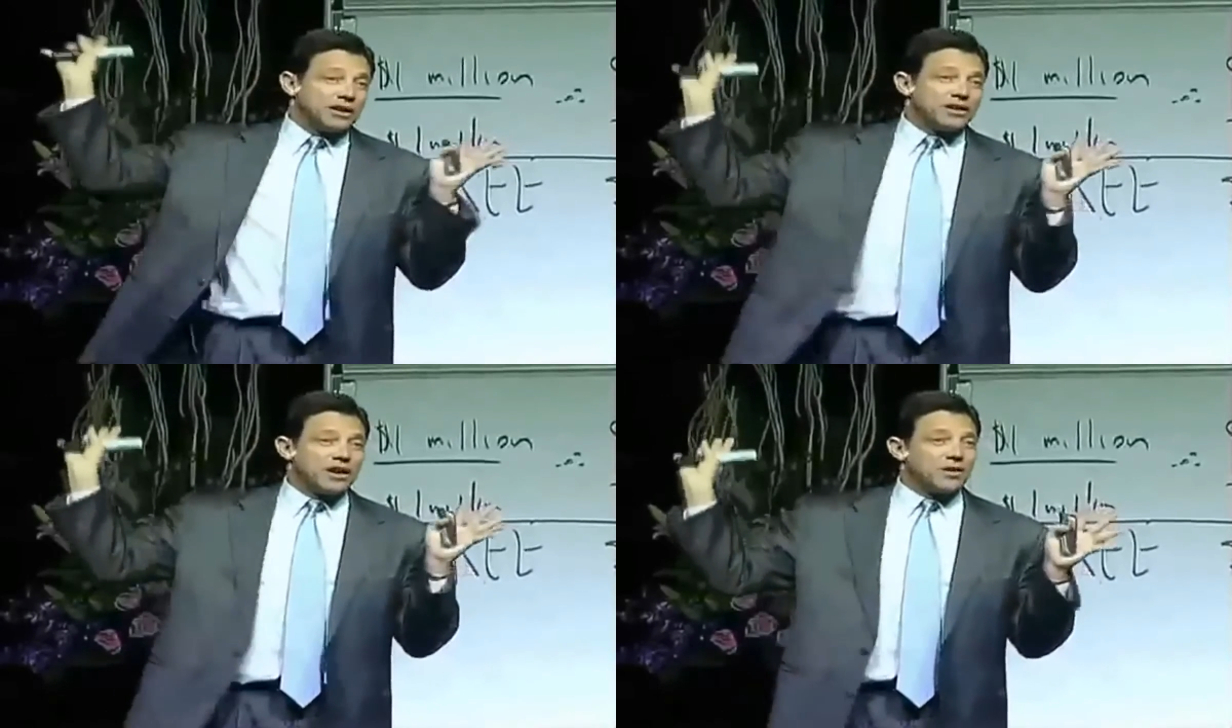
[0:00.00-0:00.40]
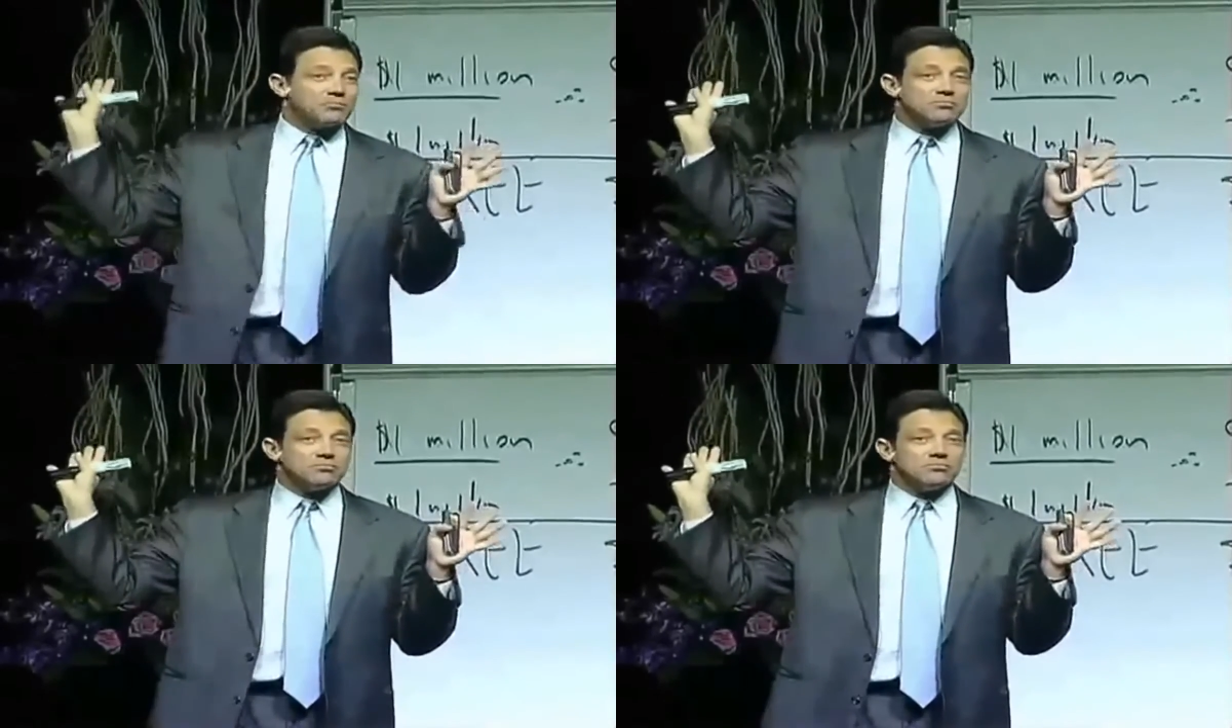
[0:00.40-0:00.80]
I didn't care.
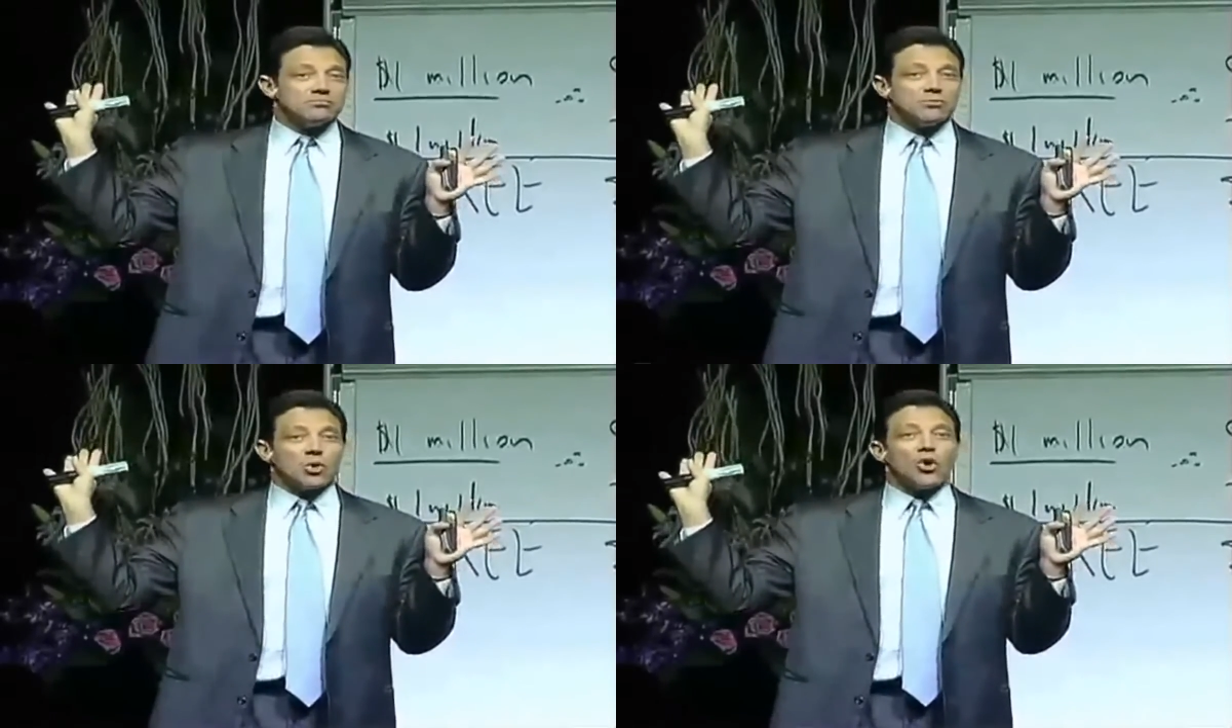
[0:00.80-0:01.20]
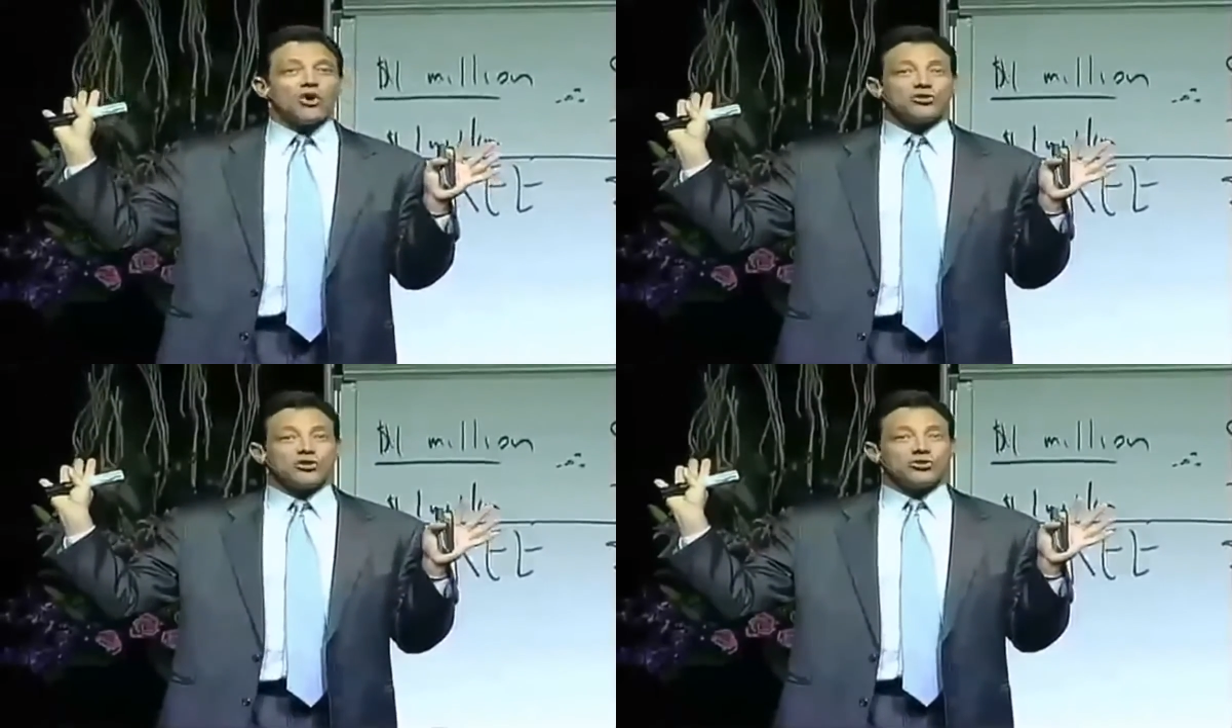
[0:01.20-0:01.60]
No
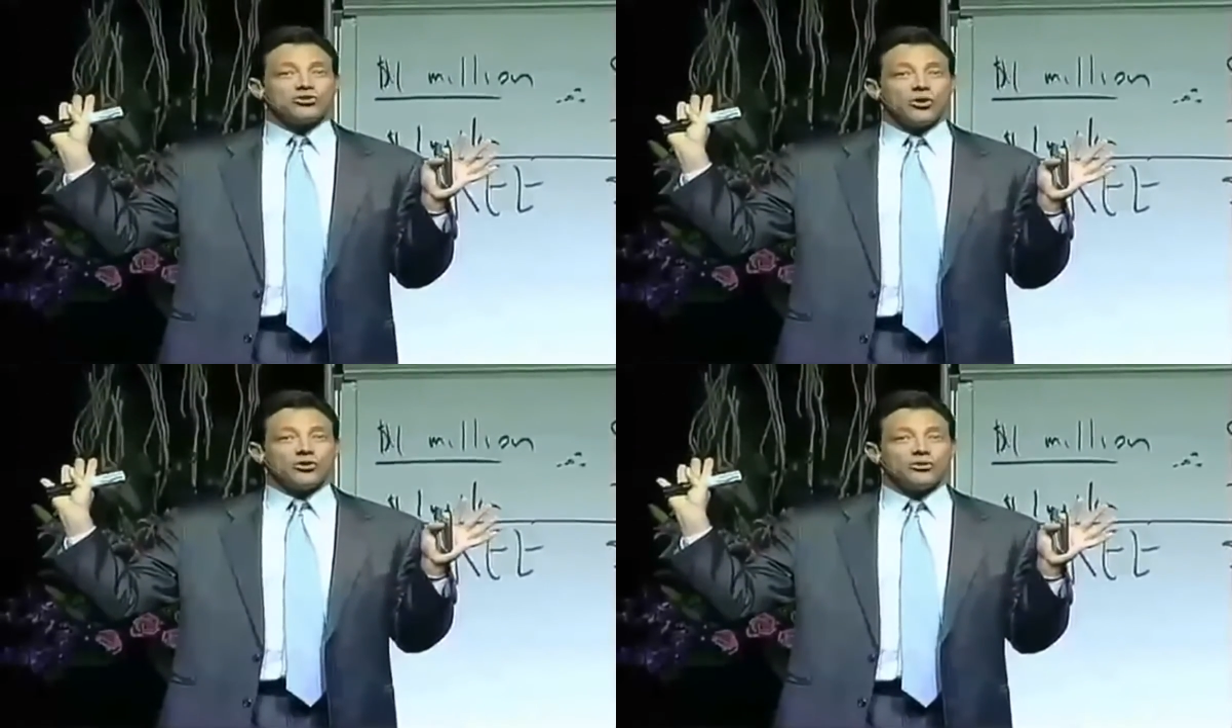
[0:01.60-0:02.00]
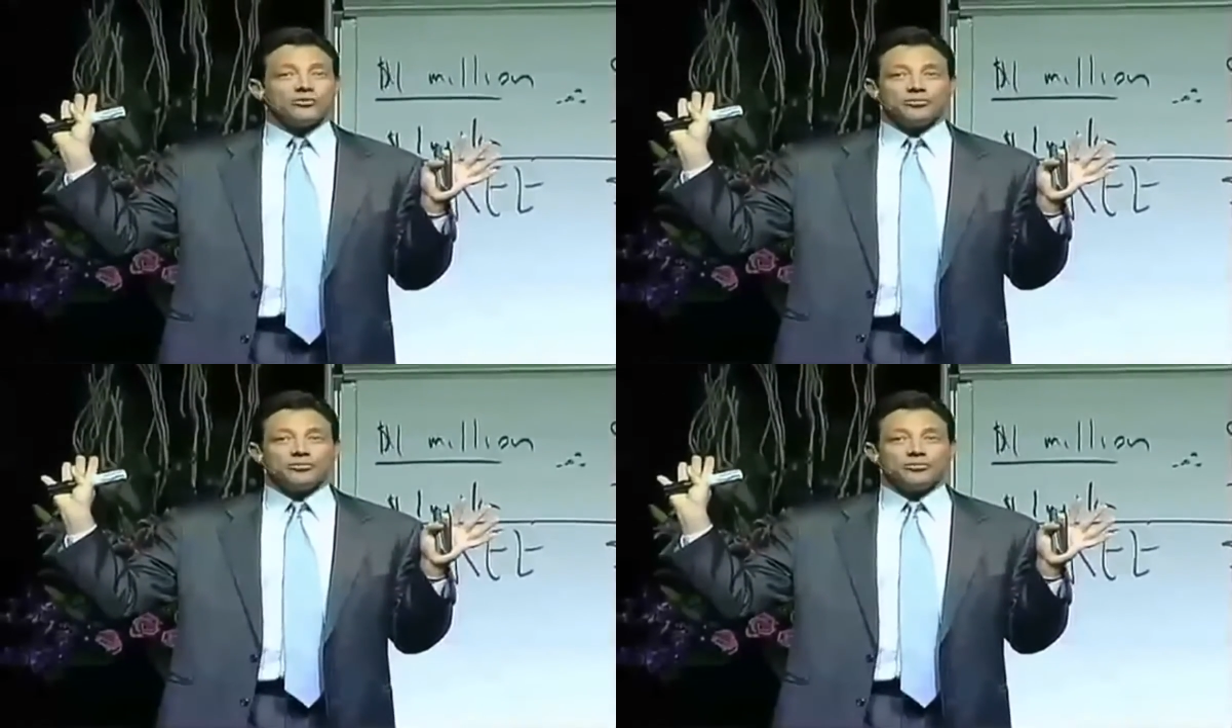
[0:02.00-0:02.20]
cost of goods sold.